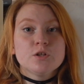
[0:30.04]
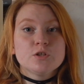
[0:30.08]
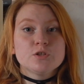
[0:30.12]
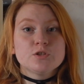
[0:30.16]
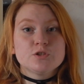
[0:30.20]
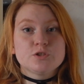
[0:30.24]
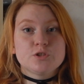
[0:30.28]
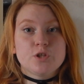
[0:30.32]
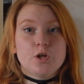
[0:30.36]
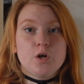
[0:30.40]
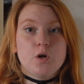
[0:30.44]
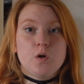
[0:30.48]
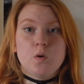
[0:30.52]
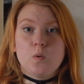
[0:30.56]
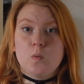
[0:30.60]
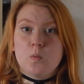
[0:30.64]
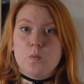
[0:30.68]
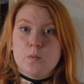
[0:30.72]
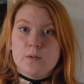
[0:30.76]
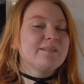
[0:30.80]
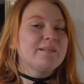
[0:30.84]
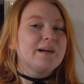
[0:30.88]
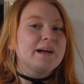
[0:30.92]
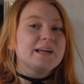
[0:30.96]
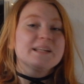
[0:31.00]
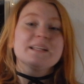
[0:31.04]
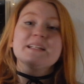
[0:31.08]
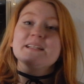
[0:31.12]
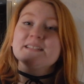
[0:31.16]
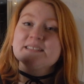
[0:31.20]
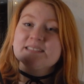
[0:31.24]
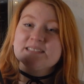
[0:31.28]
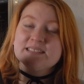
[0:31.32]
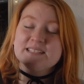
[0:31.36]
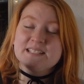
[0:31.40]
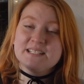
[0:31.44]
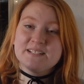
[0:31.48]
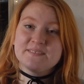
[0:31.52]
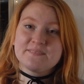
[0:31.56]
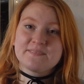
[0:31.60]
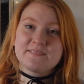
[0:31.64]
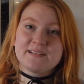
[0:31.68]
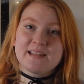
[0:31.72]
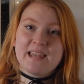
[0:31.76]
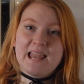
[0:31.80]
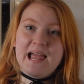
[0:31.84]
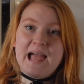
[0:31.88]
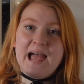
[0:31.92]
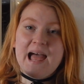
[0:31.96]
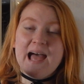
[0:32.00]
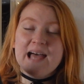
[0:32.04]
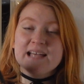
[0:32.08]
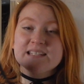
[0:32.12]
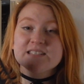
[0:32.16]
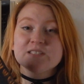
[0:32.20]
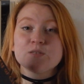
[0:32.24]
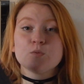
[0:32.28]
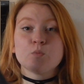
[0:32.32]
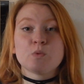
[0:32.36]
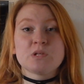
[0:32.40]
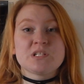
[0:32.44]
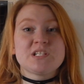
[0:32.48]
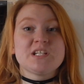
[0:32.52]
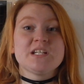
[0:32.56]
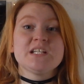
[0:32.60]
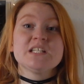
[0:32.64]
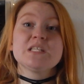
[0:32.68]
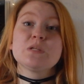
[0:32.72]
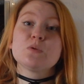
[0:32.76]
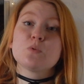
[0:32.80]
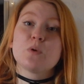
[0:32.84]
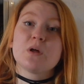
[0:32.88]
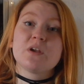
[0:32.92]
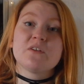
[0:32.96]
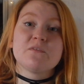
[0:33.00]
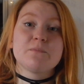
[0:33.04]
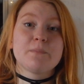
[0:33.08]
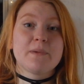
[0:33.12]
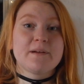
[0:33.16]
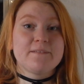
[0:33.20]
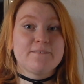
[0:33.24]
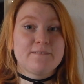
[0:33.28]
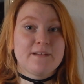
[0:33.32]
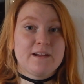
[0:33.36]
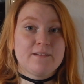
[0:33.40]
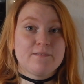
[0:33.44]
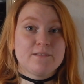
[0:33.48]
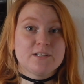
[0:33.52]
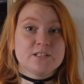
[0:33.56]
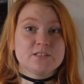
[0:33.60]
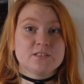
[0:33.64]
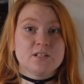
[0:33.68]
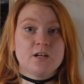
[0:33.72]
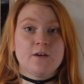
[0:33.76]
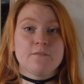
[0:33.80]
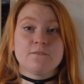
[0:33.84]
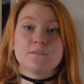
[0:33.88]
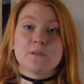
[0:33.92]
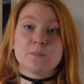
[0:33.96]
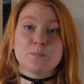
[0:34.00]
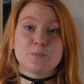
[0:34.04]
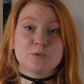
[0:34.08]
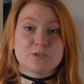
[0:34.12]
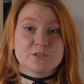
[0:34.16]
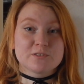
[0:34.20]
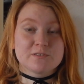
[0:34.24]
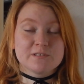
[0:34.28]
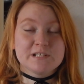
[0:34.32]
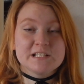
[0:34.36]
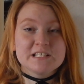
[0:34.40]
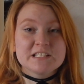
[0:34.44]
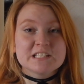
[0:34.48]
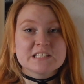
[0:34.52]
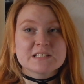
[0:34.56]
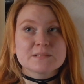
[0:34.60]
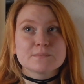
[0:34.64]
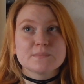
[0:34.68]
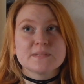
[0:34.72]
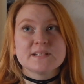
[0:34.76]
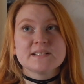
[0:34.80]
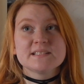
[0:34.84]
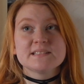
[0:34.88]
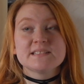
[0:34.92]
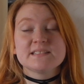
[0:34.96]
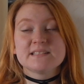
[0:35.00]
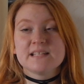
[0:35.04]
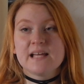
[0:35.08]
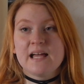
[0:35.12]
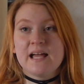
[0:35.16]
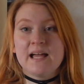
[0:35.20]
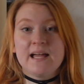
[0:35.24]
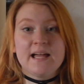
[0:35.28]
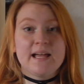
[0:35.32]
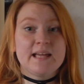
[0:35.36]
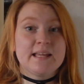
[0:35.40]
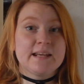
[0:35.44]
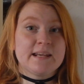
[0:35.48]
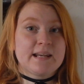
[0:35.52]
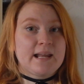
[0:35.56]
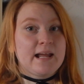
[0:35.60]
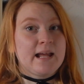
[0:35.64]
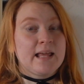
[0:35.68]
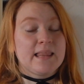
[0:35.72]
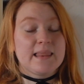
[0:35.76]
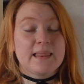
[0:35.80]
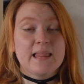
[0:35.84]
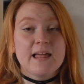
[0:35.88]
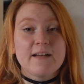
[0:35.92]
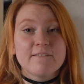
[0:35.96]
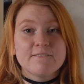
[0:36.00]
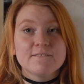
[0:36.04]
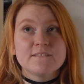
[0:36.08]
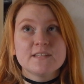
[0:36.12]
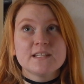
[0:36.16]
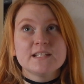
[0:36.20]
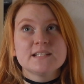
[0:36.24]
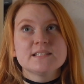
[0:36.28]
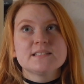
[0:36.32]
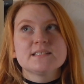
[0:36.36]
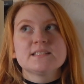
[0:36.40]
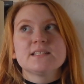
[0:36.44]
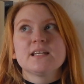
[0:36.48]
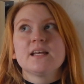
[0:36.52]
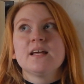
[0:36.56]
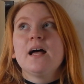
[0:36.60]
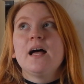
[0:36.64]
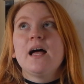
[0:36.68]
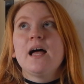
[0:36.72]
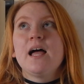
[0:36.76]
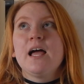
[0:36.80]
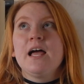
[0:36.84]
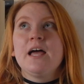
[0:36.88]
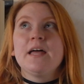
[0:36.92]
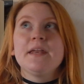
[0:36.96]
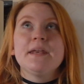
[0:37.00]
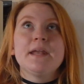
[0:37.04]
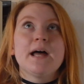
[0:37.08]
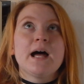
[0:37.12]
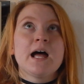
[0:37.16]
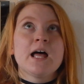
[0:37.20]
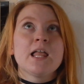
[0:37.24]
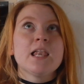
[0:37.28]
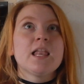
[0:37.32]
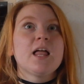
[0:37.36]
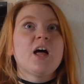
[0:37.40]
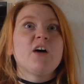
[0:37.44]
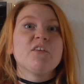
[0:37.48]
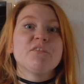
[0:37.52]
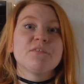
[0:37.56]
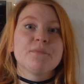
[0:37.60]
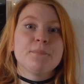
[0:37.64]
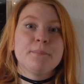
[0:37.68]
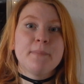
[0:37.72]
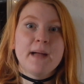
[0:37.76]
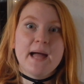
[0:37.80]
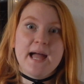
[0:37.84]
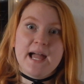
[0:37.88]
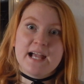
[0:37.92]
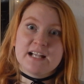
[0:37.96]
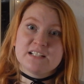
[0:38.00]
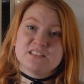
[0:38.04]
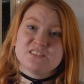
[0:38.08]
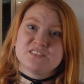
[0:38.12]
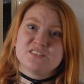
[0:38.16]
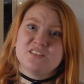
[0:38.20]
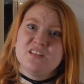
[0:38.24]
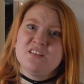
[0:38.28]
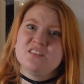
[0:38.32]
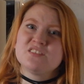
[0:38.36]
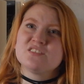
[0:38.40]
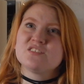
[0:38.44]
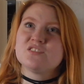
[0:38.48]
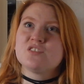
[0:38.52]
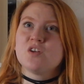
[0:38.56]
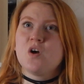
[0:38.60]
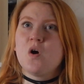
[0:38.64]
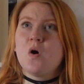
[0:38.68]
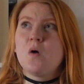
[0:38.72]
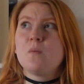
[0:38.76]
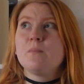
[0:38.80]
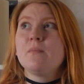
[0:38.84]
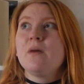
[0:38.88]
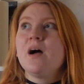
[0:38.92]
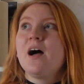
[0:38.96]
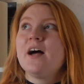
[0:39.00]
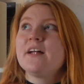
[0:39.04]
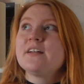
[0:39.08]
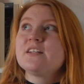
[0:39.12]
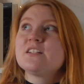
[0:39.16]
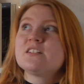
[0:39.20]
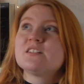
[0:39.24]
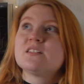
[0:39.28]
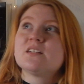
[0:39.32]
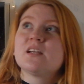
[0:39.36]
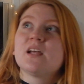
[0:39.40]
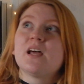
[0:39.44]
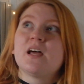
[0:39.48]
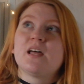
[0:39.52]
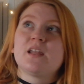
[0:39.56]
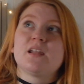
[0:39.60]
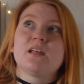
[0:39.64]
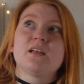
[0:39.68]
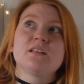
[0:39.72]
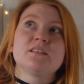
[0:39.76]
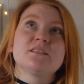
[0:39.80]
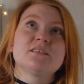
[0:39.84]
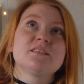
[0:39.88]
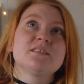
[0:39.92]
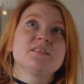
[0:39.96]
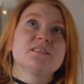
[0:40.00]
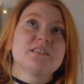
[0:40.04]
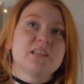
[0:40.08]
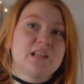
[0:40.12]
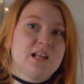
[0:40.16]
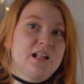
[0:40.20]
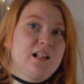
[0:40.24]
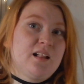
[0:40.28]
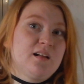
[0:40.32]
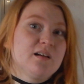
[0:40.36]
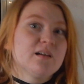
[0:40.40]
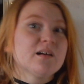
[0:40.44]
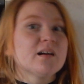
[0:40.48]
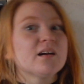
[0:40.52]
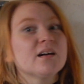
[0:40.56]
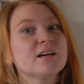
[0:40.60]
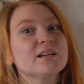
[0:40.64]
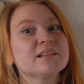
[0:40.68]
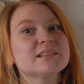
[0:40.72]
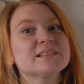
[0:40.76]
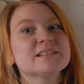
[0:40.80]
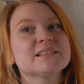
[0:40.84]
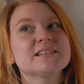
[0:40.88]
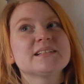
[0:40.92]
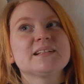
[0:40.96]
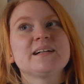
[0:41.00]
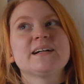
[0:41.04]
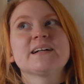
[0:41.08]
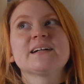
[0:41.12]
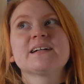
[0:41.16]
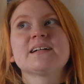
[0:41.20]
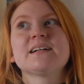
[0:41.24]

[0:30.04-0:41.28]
So I read City of Glass, which is one of my favorites of the Mortal Instruments, and I loved it. And I loved Max so much, and it still hurts,